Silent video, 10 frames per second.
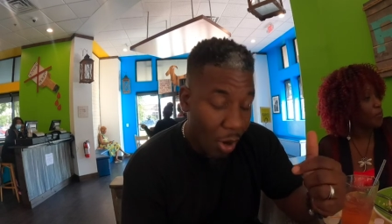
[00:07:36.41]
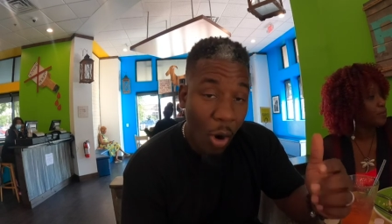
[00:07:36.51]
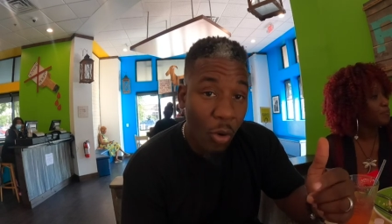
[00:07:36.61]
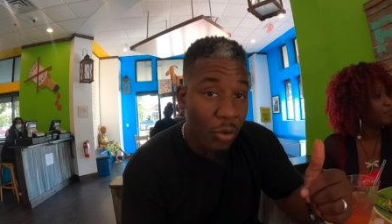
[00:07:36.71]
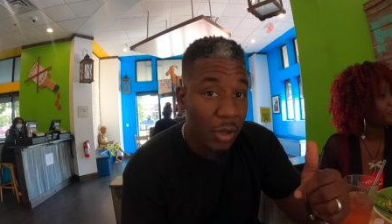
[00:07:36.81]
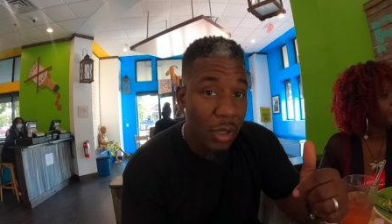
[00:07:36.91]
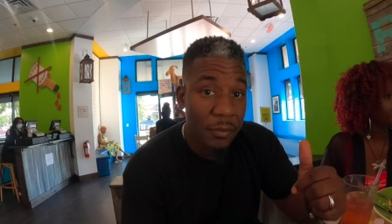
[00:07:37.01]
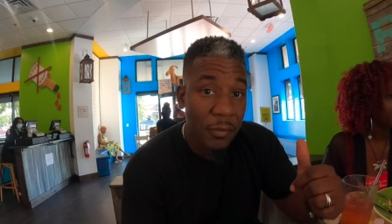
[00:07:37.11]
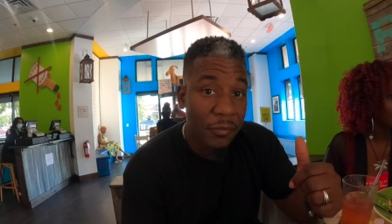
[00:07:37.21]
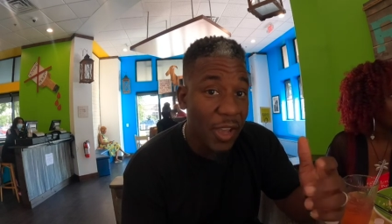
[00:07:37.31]

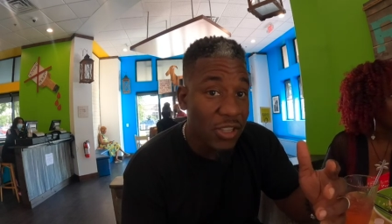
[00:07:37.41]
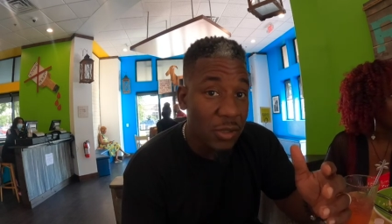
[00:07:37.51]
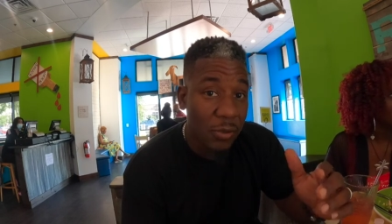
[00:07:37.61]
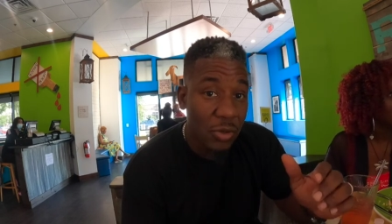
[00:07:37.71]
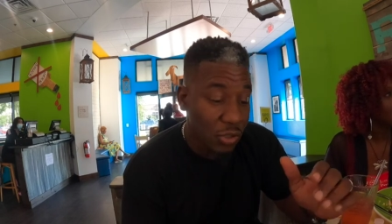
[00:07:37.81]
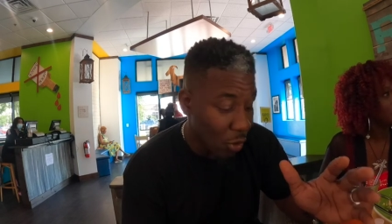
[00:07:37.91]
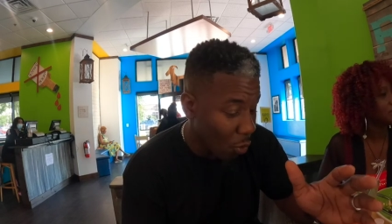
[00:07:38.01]
okra, vegetables,